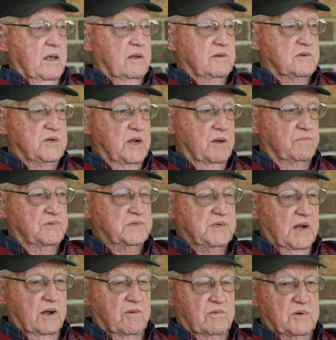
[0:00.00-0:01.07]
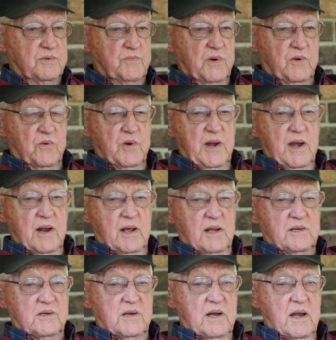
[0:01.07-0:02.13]
ships that was between
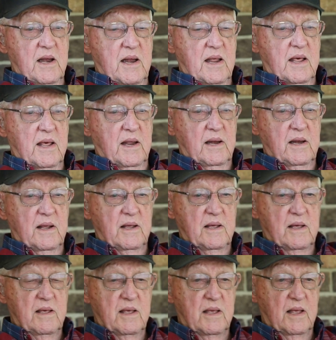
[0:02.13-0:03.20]
us and the